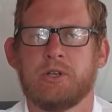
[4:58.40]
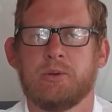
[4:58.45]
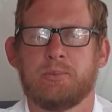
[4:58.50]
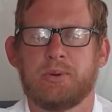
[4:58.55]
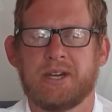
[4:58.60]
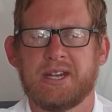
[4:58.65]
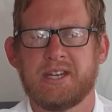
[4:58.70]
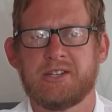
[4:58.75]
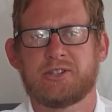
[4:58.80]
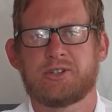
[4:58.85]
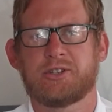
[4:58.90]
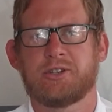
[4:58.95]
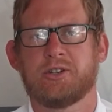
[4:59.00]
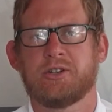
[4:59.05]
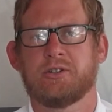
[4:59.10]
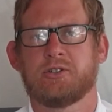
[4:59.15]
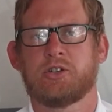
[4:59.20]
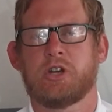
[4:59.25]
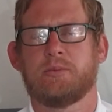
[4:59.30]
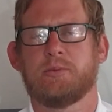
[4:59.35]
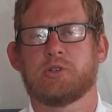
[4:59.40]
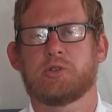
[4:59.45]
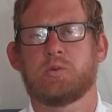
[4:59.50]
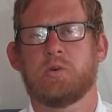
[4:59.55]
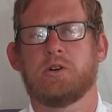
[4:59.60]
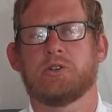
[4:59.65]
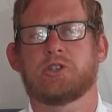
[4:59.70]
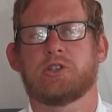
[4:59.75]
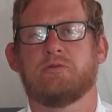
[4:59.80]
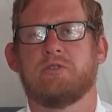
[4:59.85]
But as Thomas
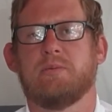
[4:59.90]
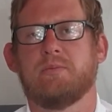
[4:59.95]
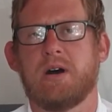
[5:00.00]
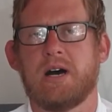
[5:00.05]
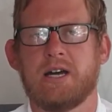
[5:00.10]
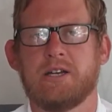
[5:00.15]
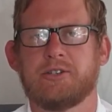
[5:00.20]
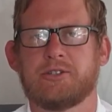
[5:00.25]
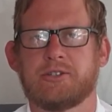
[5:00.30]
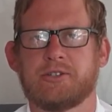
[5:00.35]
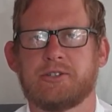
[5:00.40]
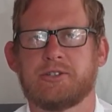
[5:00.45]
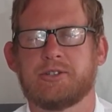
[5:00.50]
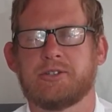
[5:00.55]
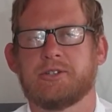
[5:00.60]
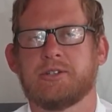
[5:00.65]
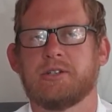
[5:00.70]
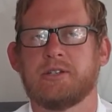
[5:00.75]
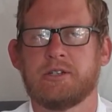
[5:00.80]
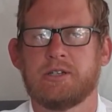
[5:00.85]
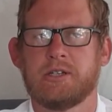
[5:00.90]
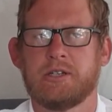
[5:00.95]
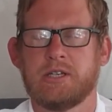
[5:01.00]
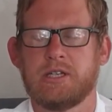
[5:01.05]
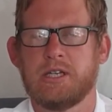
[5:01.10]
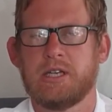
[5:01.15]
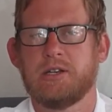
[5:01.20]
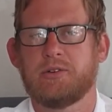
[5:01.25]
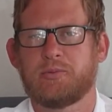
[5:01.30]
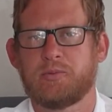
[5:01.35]
Watson reminds us,
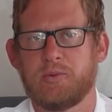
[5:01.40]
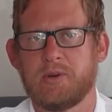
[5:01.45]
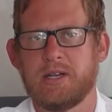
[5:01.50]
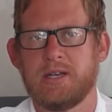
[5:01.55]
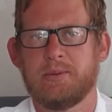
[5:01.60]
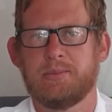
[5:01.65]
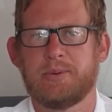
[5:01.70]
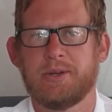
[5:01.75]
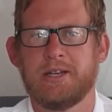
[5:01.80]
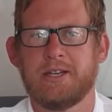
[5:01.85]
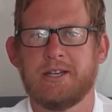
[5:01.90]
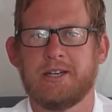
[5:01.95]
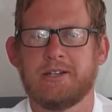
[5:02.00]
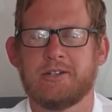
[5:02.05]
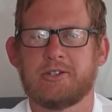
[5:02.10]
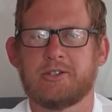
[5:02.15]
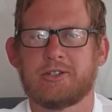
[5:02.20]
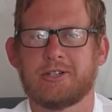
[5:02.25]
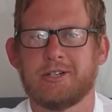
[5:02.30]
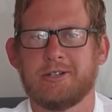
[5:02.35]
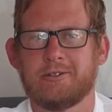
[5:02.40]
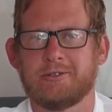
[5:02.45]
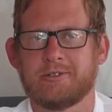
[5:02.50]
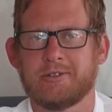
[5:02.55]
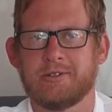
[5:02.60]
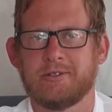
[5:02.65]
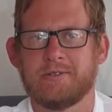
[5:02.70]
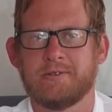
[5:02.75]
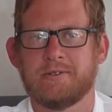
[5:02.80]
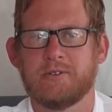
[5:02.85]
if we be his
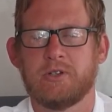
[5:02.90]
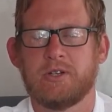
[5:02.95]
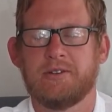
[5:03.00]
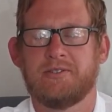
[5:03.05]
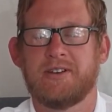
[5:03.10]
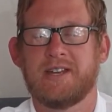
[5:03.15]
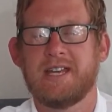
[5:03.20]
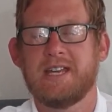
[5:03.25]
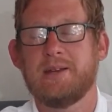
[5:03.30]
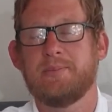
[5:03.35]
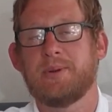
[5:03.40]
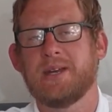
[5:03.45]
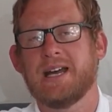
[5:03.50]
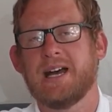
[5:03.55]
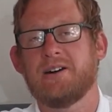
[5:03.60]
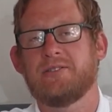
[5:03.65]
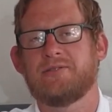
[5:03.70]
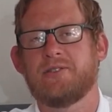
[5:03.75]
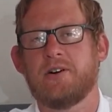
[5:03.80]
children, if he be our